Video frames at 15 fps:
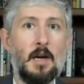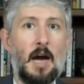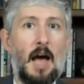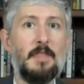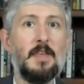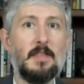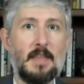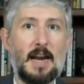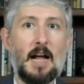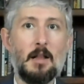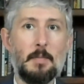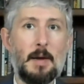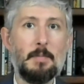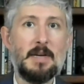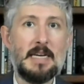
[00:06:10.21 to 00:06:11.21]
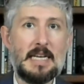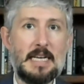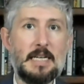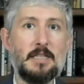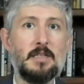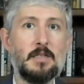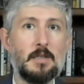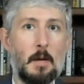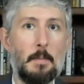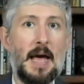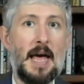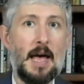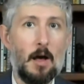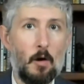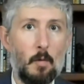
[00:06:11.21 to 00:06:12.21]
I think that Alabama needs some
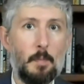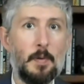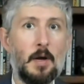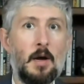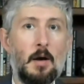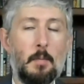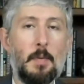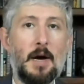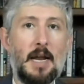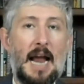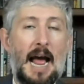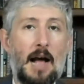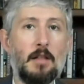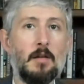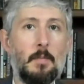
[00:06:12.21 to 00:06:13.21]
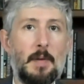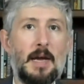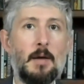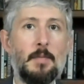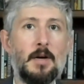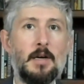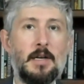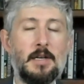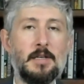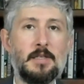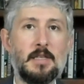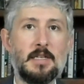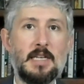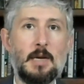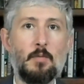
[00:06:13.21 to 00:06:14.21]
help, but Alabama is
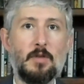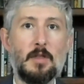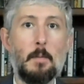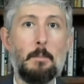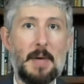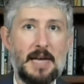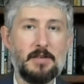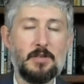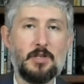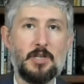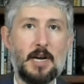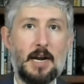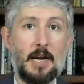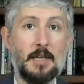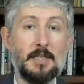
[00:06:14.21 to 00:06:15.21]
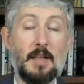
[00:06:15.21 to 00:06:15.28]
the team with the best chance.